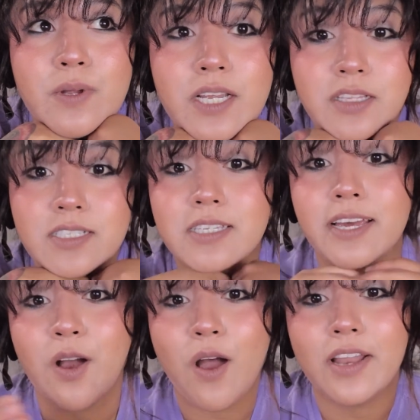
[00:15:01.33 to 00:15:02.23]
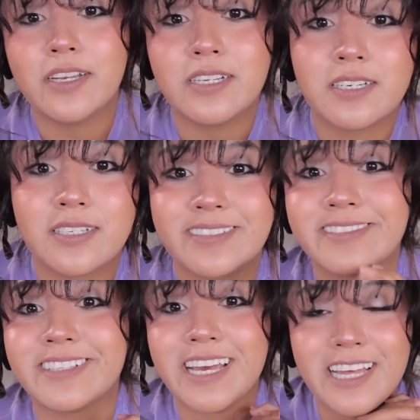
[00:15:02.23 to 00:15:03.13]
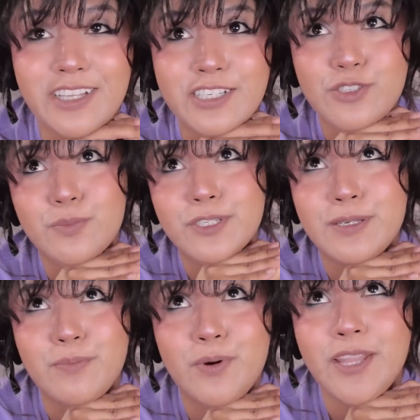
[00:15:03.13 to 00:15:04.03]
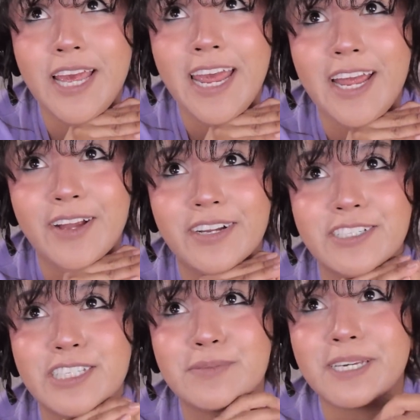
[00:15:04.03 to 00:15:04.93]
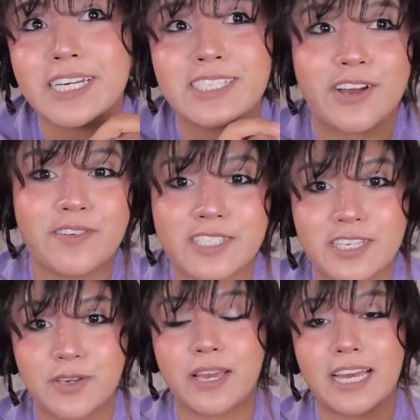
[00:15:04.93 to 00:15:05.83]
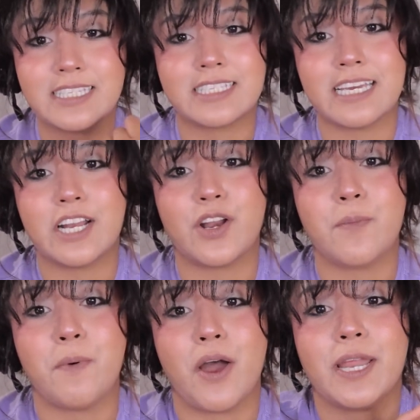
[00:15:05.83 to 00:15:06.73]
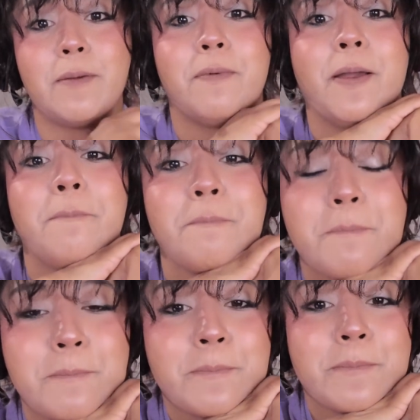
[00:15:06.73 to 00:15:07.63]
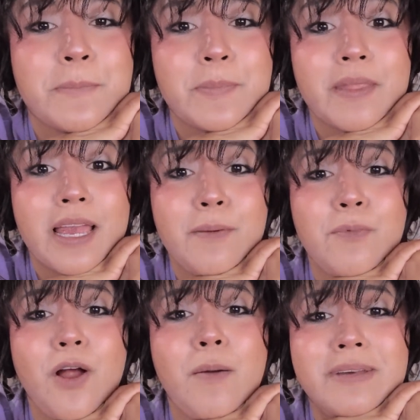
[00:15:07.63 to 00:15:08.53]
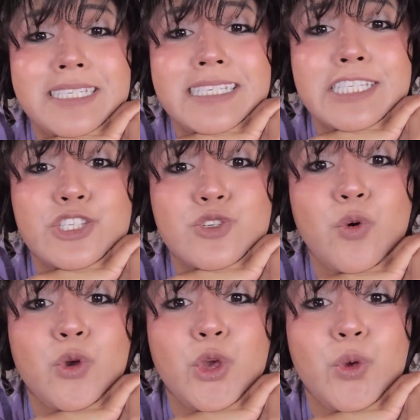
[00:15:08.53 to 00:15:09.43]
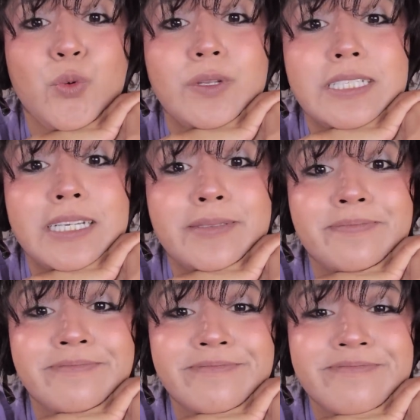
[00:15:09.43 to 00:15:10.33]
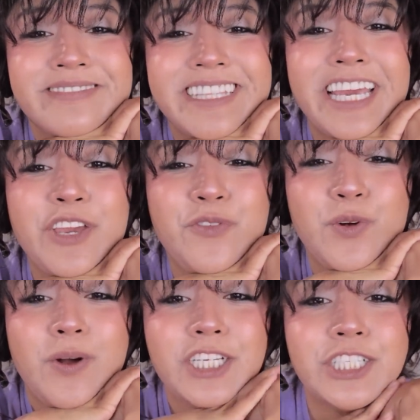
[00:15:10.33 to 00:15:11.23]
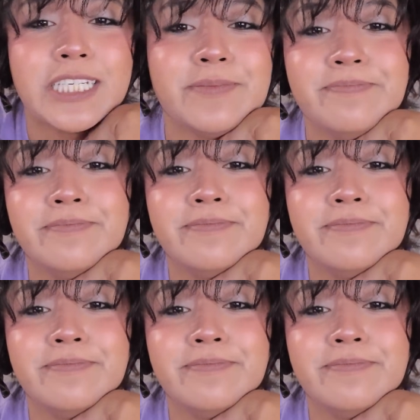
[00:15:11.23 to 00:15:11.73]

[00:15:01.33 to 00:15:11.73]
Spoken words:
what it looks like on. It looks super simple on the hanger just because obviously you can't see it on a body, but I promise it's so cute. Thank you for watching.